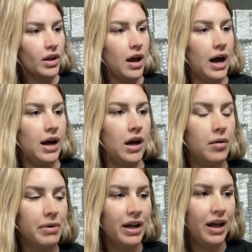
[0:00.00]

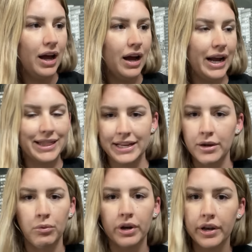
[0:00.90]
I think it
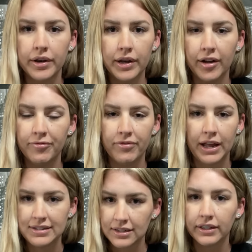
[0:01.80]
would have
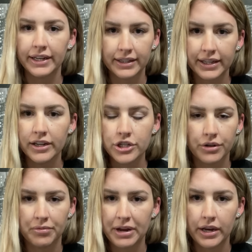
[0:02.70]
escalated the issue
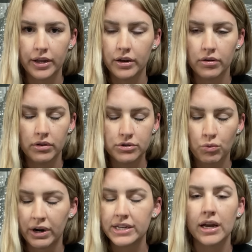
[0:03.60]
and made it
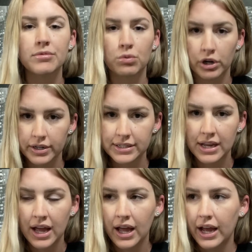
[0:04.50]
20 times worse.
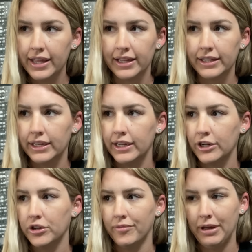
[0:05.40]
I think that it
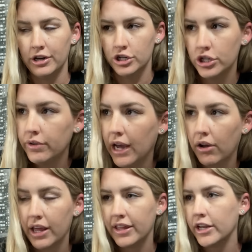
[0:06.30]
could have been a shootout.
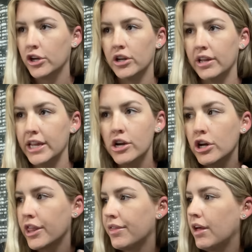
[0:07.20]
I think
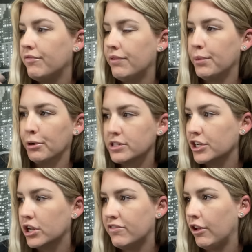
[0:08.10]
the person
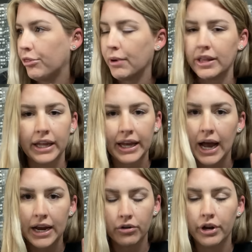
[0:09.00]
could have felt threatened. Like,
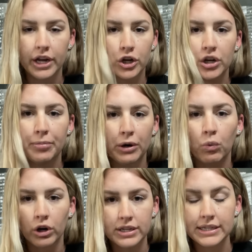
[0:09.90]
it could have been
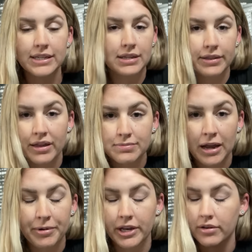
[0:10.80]
worse. That's my
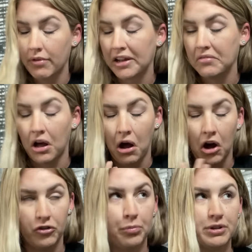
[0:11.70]
opinion. I
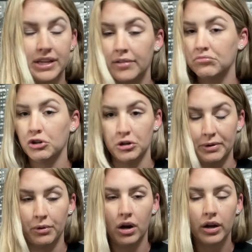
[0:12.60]
100% could be
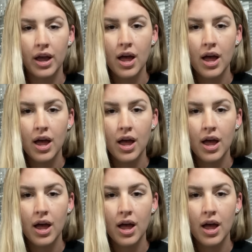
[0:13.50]
wrong.